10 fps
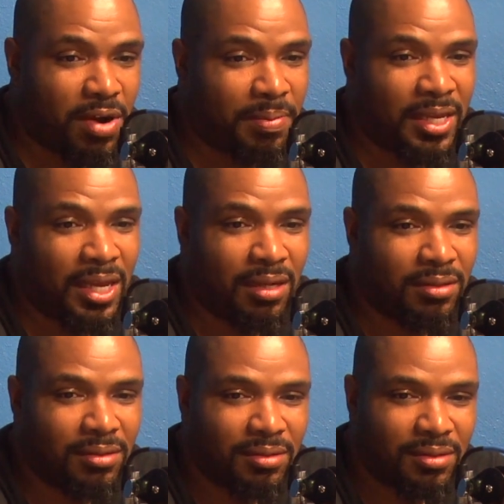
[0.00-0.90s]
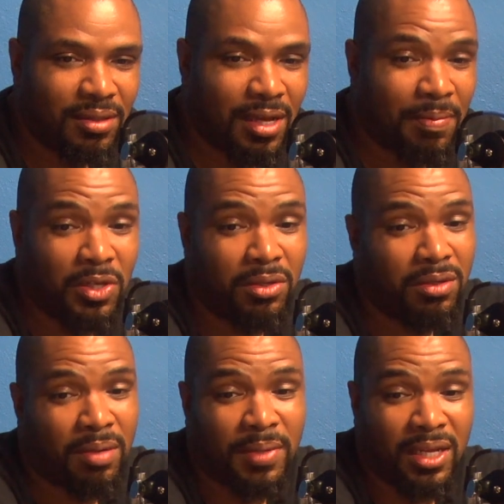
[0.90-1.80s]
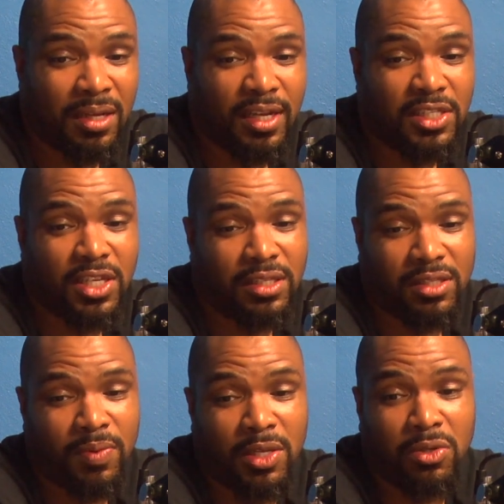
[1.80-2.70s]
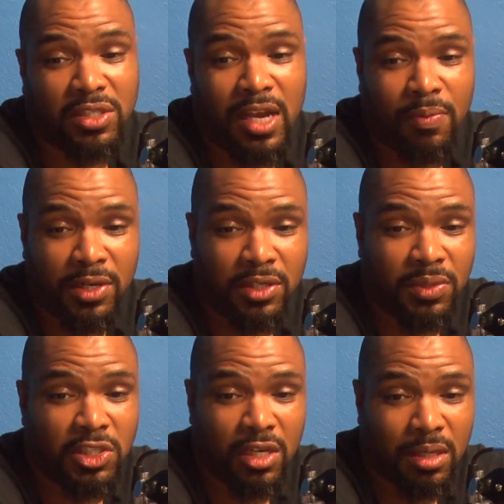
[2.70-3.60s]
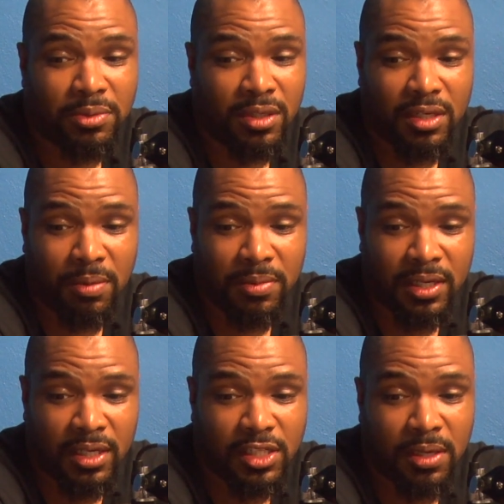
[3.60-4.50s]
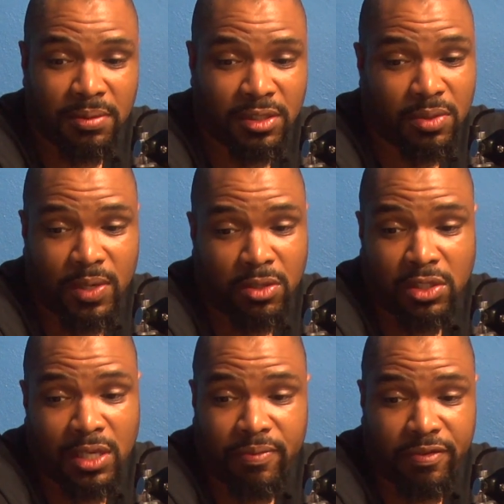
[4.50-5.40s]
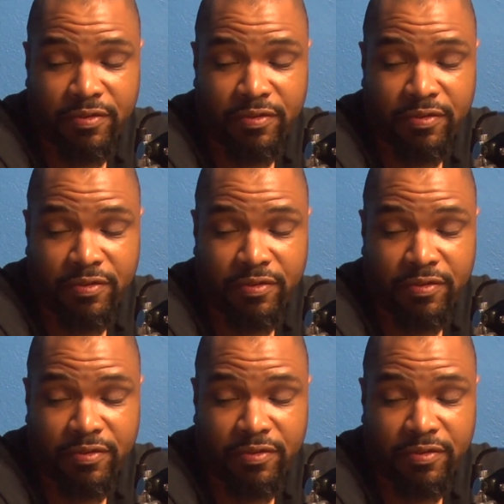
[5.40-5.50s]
probably eating. I mean, it changes the way you shop. When jobs aren't coming in, it changes the way you shop for